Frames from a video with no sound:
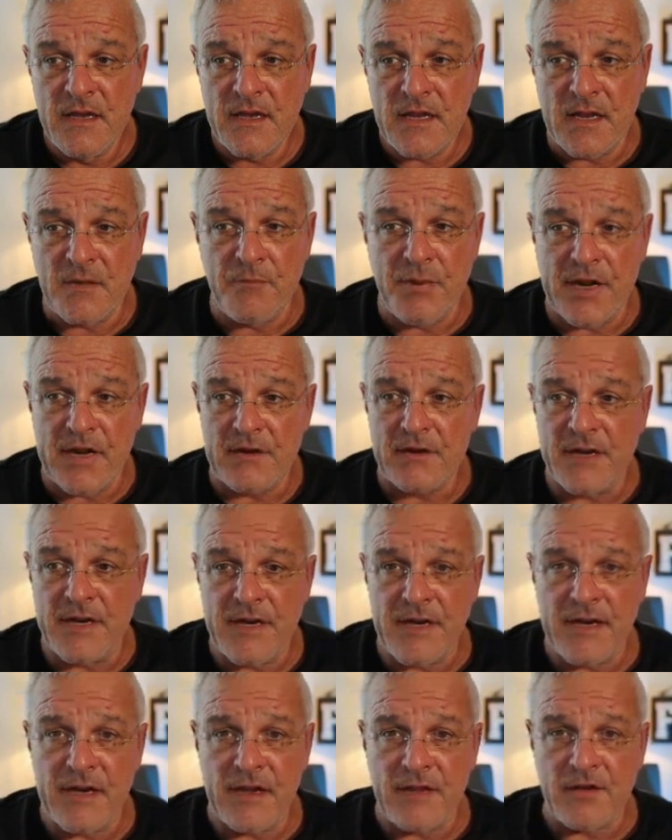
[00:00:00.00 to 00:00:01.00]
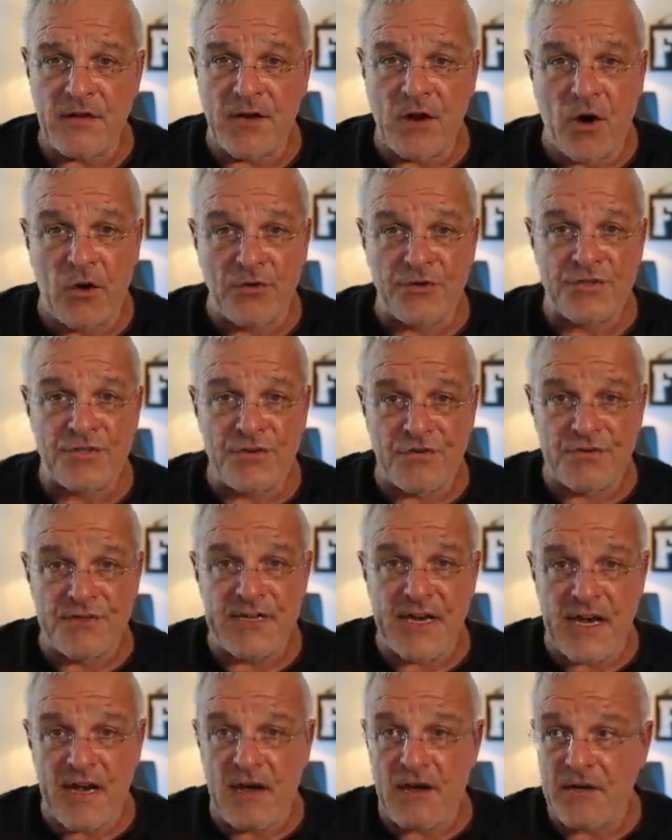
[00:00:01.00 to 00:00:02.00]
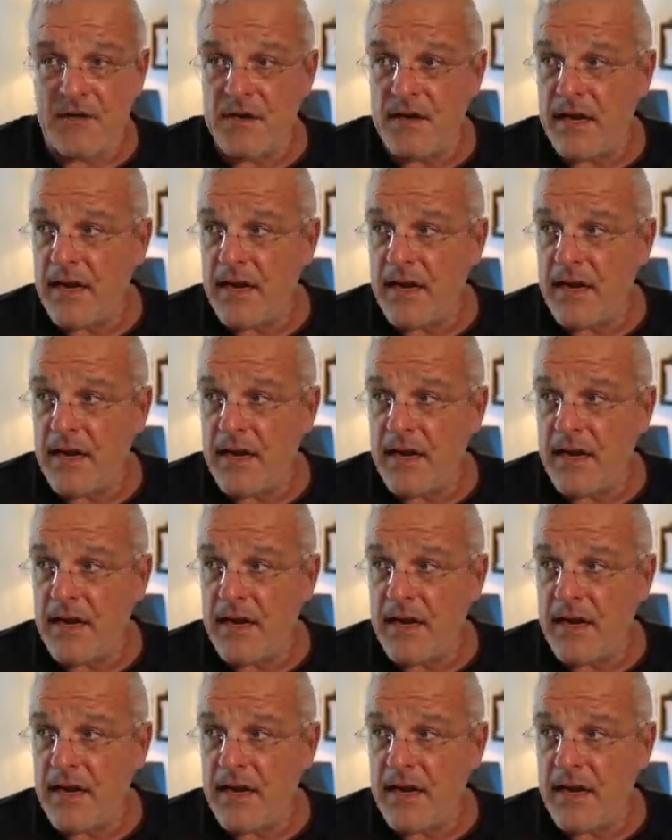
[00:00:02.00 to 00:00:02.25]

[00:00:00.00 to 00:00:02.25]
compared to any other coastal town,